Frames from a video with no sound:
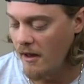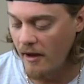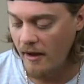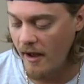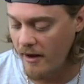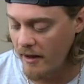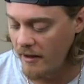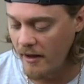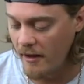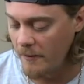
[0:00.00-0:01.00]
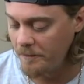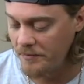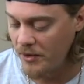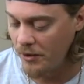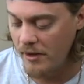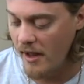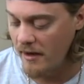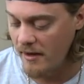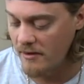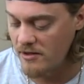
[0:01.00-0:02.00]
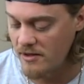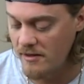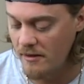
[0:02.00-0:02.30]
I caught a 32-inch